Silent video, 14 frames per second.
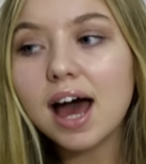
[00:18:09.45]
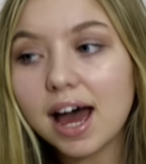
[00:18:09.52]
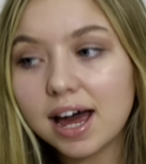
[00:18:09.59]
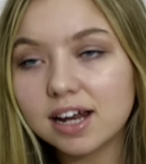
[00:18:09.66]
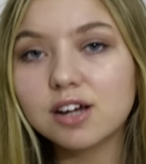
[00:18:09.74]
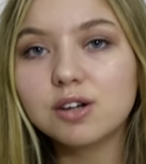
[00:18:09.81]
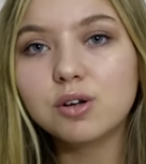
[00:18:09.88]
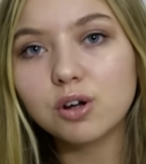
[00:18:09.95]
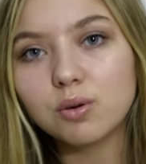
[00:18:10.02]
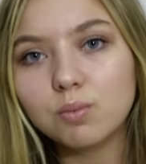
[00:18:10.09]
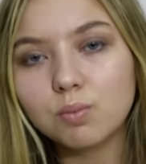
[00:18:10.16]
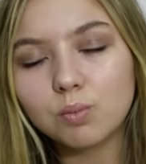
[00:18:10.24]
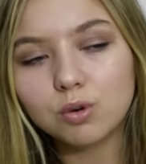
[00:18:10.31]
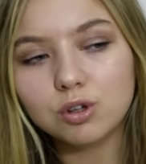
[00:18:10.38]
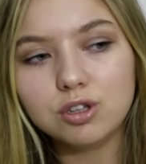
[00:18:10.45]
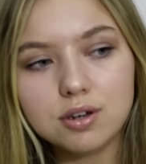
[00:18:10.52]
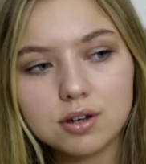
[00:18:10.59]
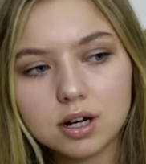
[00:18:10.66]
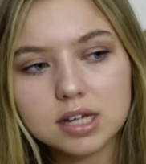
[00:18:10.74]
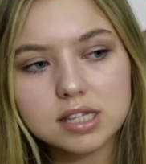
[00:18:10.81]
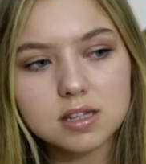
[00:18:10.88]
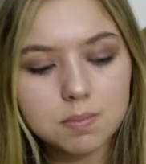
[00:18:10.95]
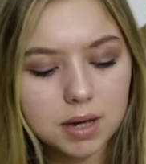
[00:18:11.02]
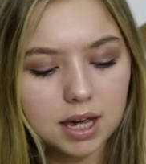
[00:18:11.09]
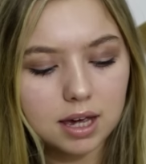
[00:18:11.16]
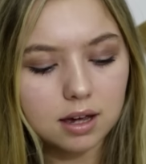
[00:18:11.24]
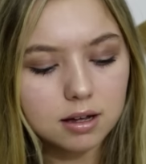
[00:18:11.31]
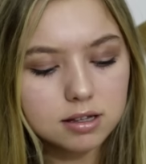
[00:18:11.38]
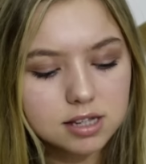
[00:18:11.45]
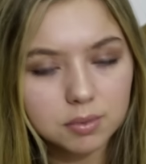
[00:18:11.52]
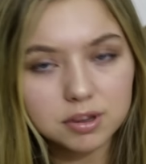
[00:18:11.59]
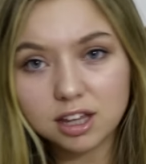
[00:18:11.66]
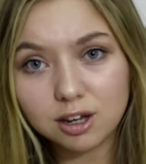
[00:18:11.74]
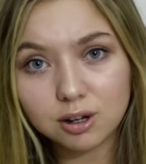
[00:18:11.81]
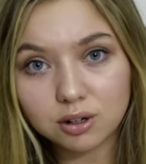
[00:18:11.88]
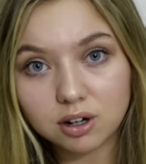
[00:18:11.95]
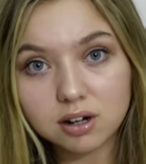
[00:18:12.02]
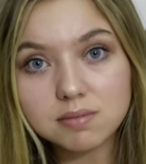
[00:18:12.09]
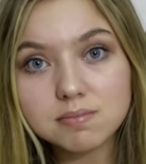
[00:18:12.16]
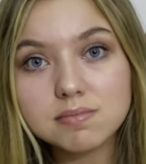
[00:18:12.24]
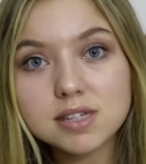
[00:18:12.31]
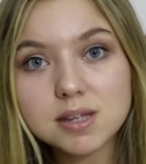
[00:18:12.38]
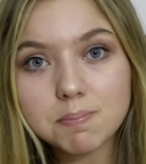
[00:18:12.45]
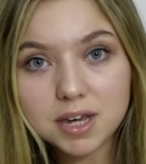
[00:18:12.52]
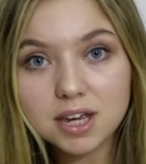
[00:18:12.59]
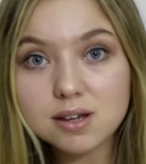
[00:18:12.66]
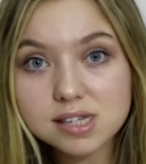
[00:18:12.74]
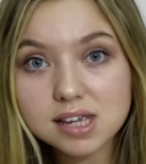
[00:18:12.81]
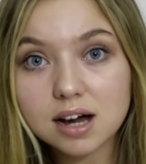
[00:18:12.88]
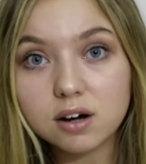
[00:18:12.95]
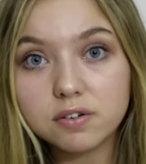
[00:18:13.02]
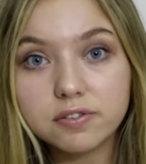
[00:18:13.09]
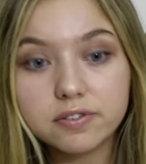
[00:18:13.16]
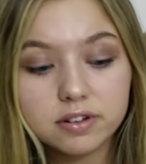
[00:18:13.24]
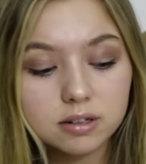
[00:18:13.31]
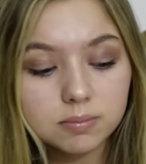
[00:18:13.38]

and I don't want you guys to be someone that you're not. So be yourself,